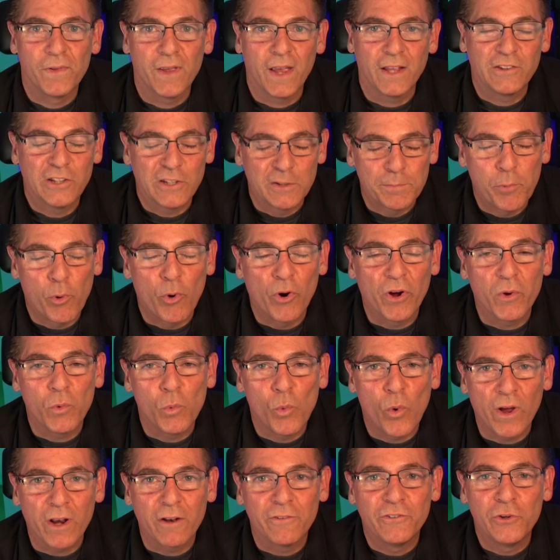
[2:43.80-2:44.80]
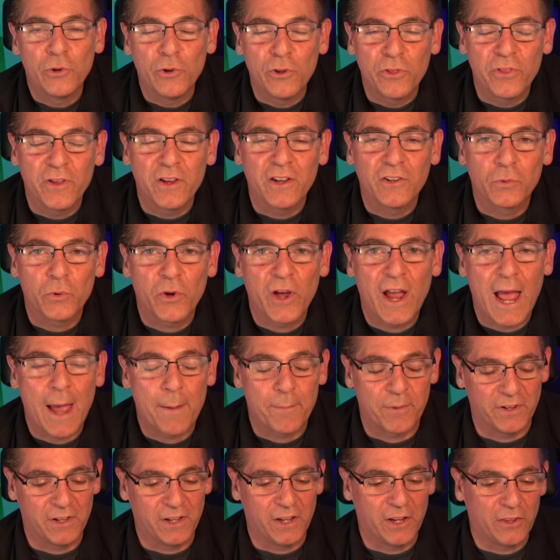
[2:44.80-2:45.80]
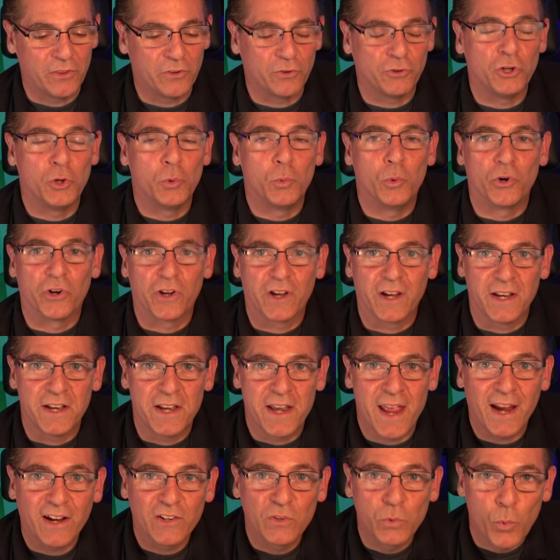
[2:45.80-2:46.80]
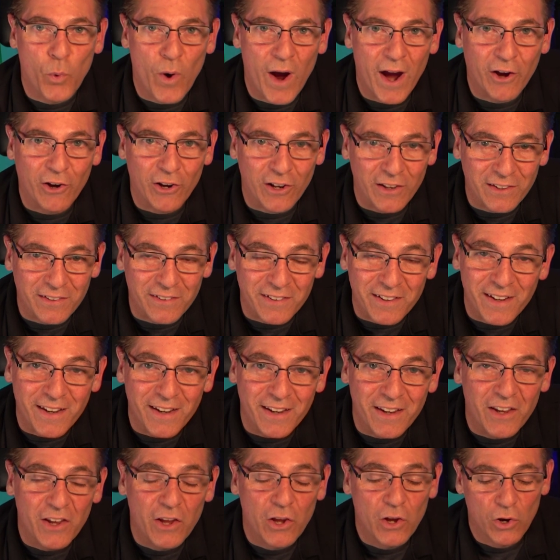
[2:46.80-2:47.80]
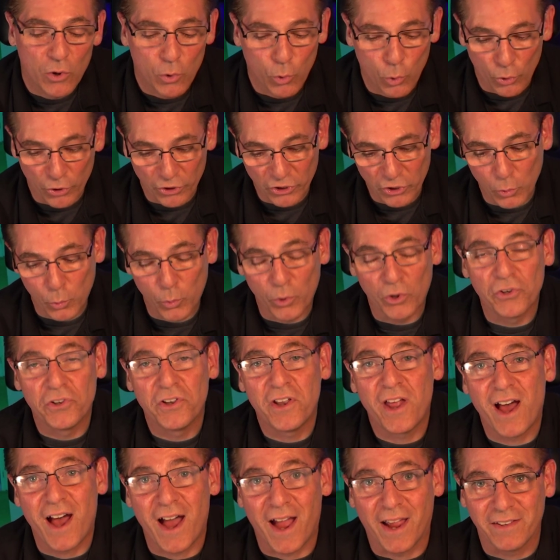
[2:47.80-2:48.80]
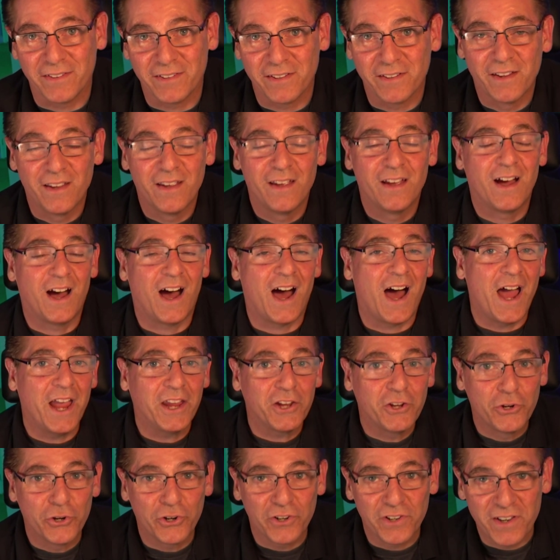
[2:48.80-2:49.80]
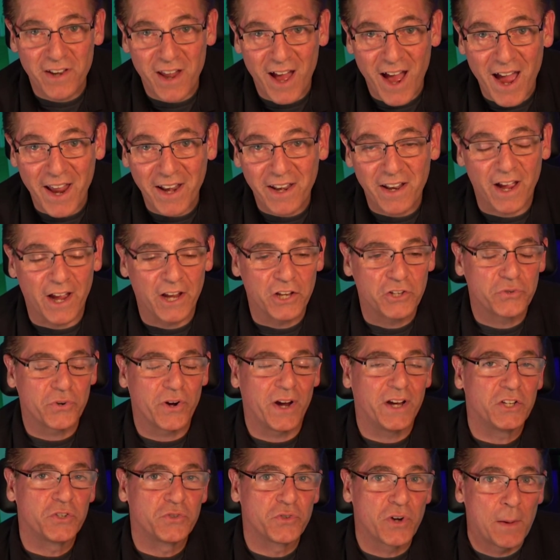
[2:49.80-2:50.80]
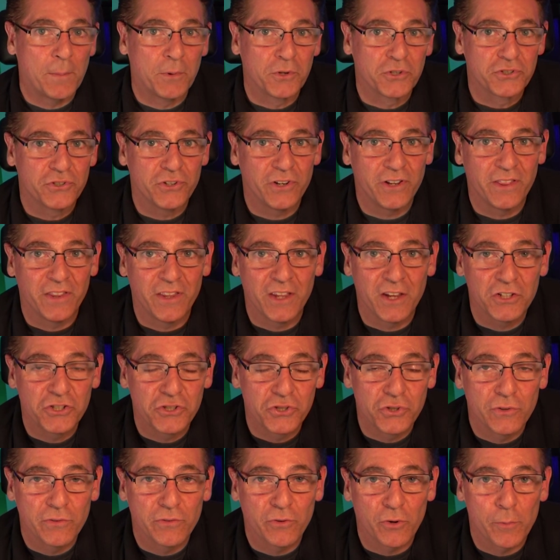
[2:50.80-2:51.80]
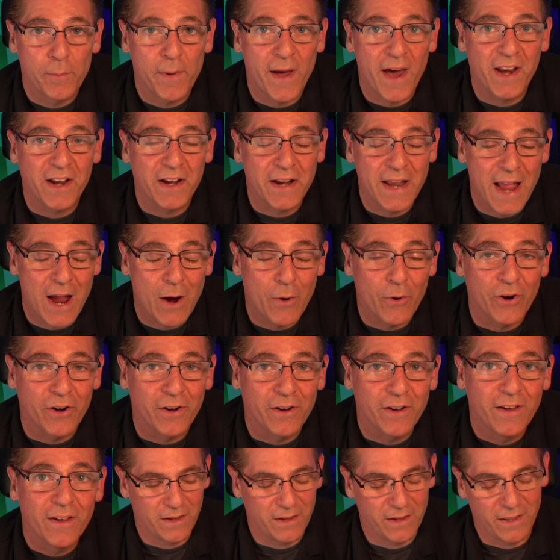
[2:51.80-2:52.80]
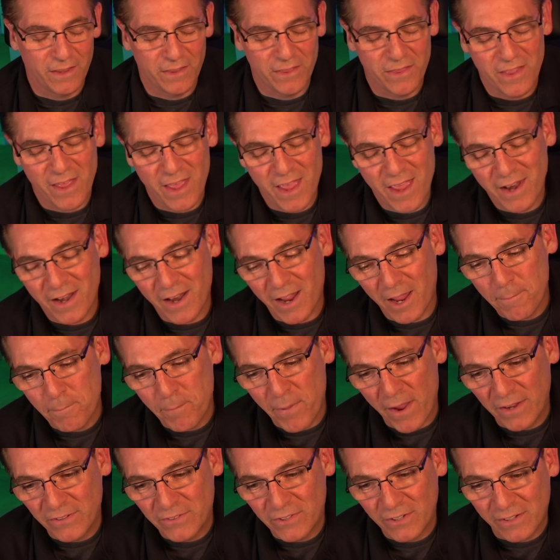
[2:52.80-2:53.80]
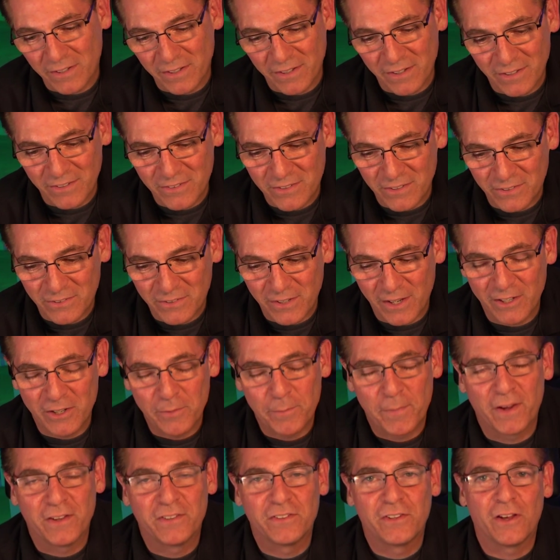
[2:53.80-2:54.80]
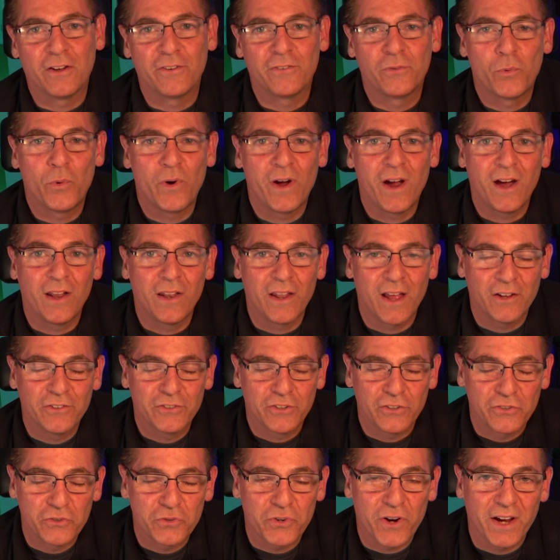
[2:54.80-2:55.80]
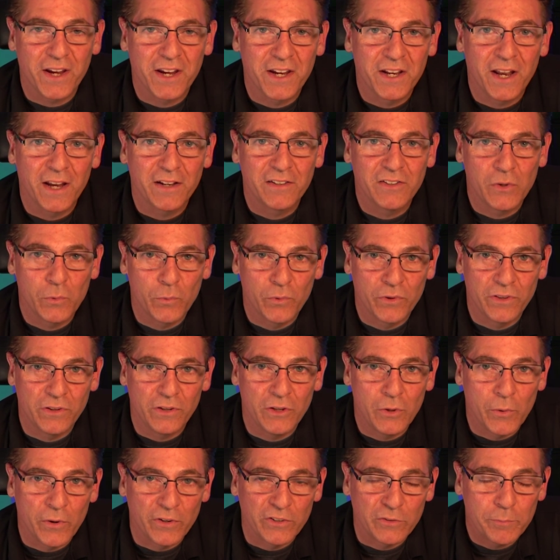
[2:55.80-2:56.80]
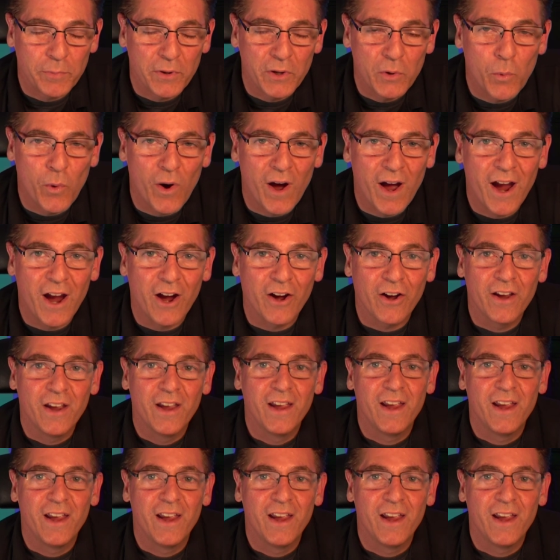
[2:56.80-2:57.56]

At this point, one of two things will happen. Either you will connect wirelessly or you will not. I could not. I tried troubleshooting the issue for about an hour. And then I basically just said to myself, well, I'll just try connecting with the USB wire.